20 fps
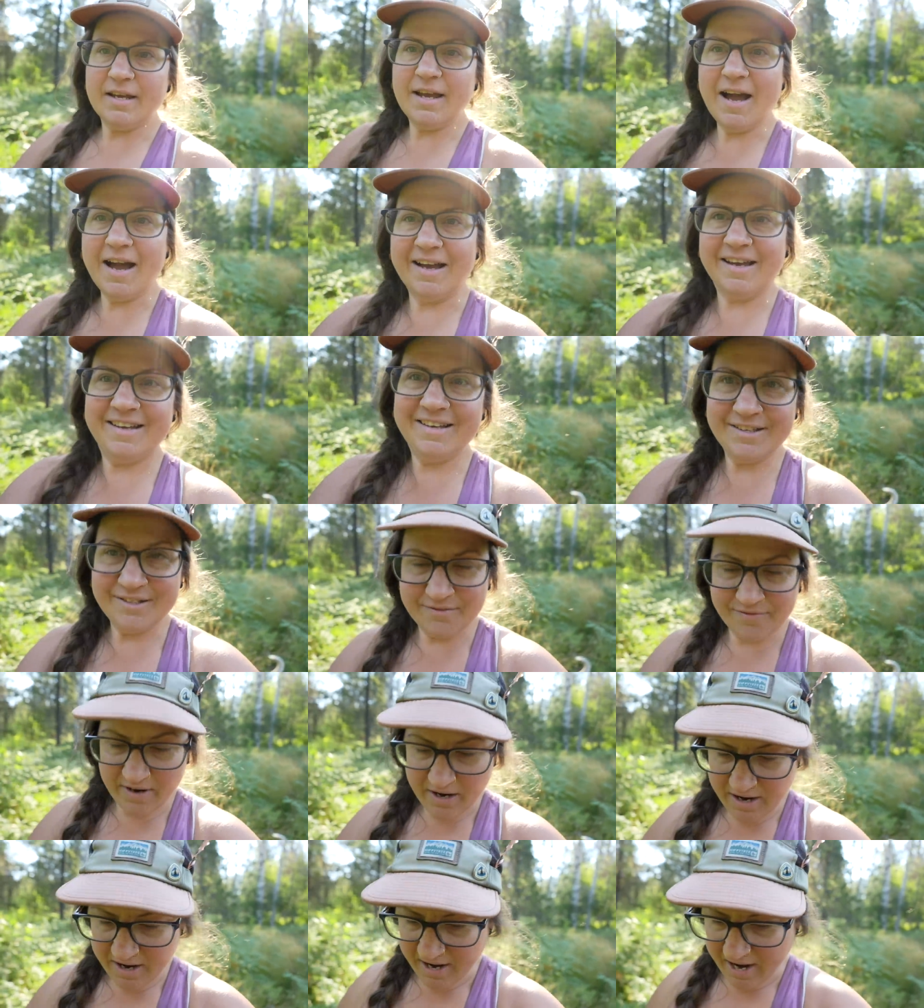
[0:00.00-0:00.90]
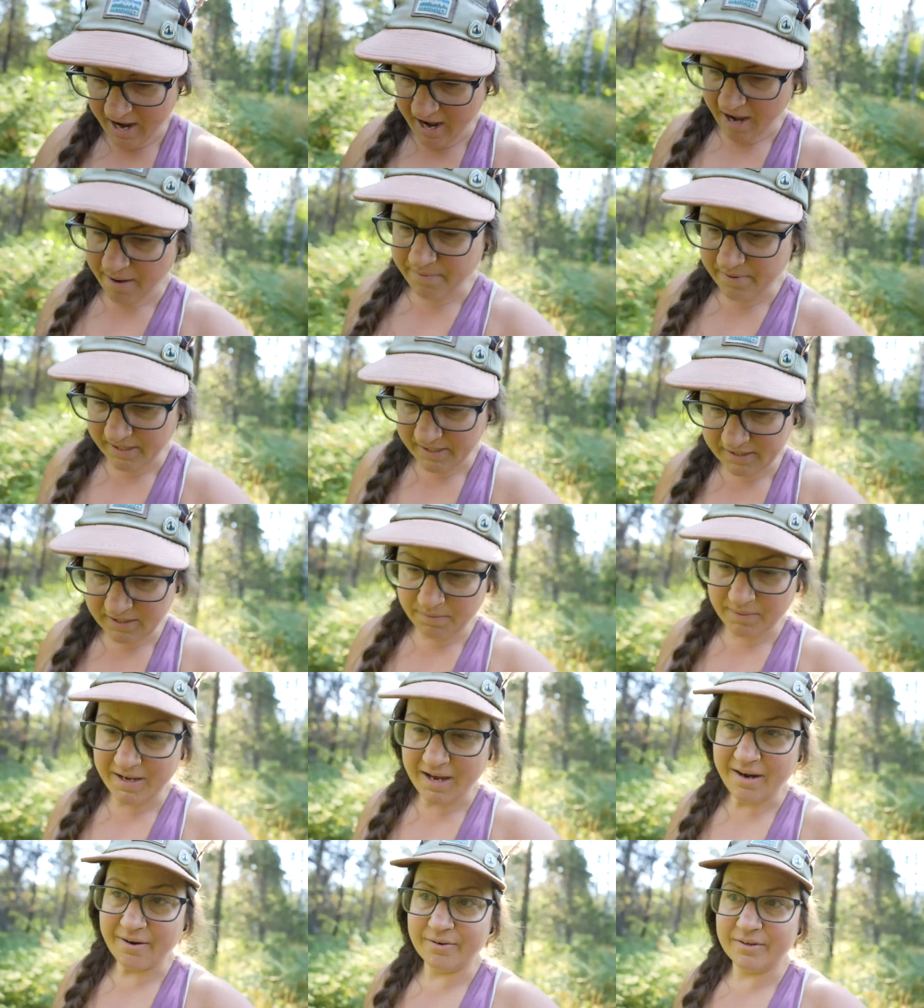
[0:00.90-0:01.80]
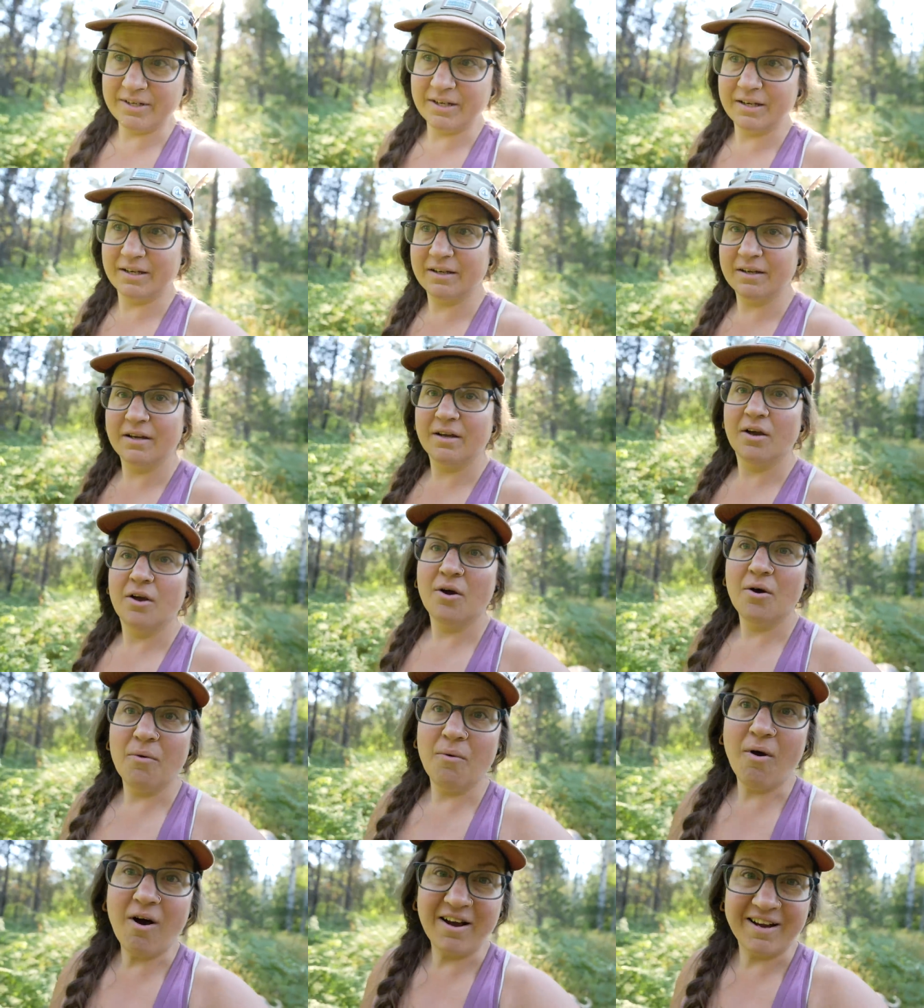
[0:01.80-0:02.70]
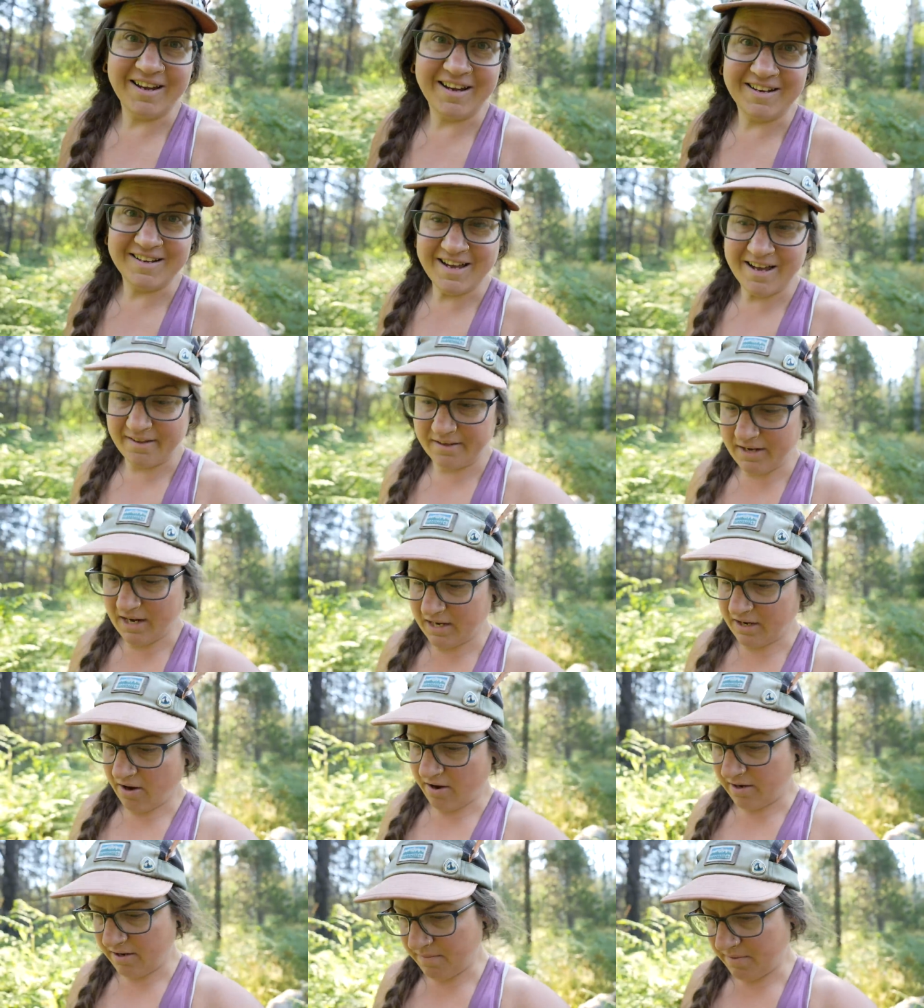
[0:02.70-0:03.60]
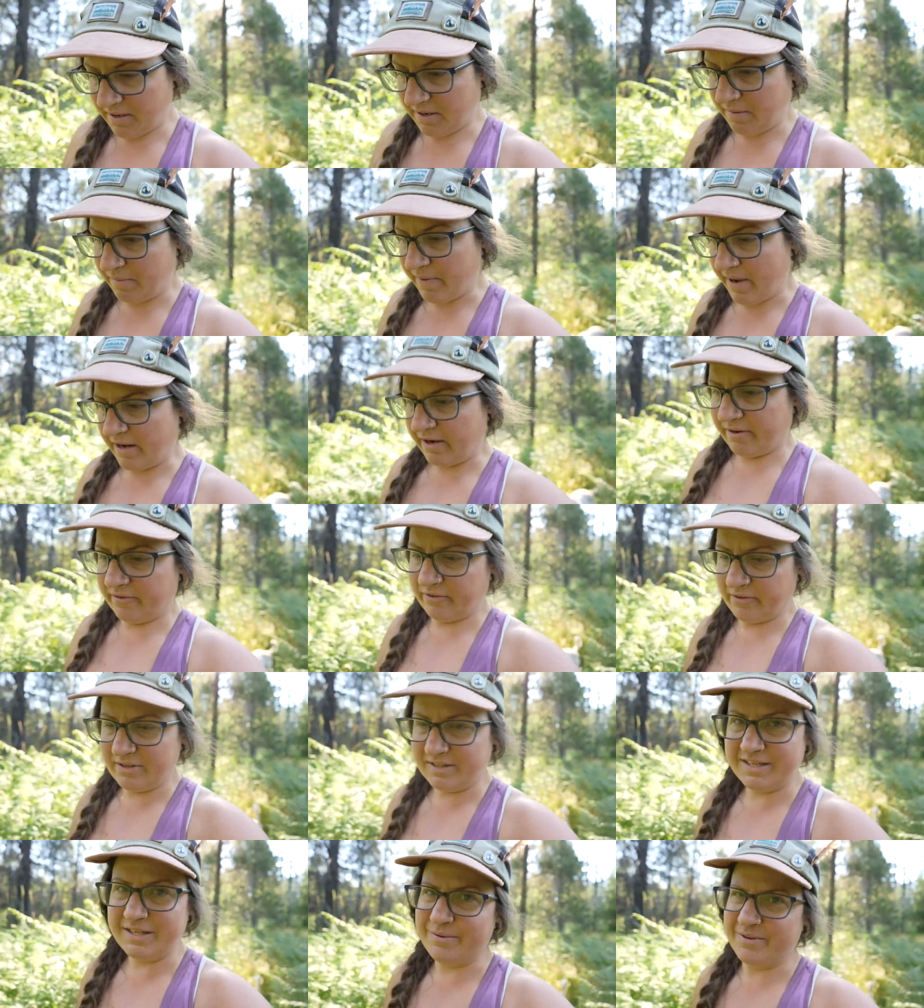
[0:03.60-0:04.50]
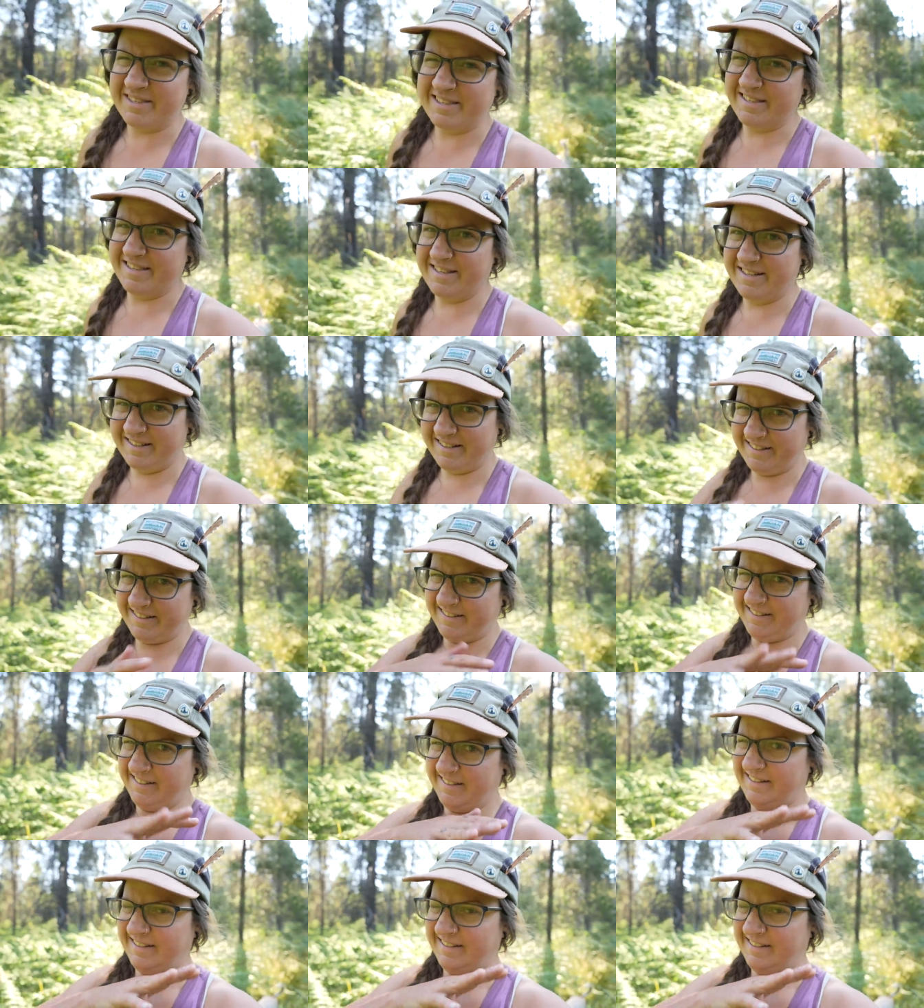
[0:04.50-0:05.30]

Yeah, he's very happy to be out walking now that I got him out of bed. At first he was a little,